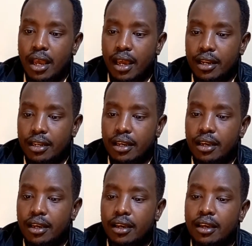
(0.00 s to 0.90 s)
And
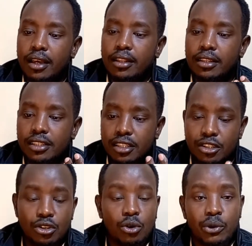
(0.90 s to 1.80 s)
the
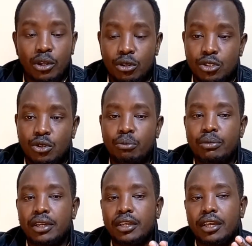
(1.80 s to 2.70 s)
CEO will also
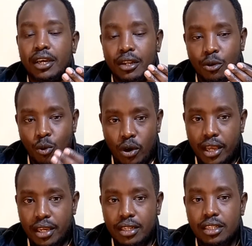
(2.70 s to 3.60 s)
be
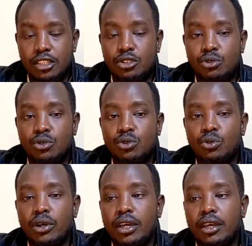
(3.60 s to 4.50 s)
required to
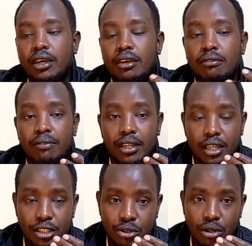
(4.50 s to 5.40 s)
do
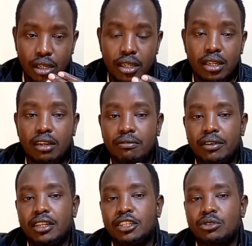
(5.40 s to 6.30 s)
financial and
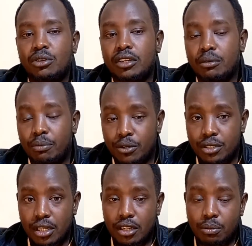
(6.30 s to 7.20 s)
non-financial
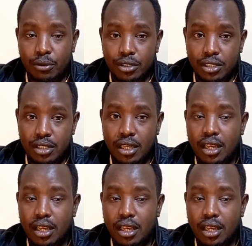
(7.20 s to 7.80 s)
reports,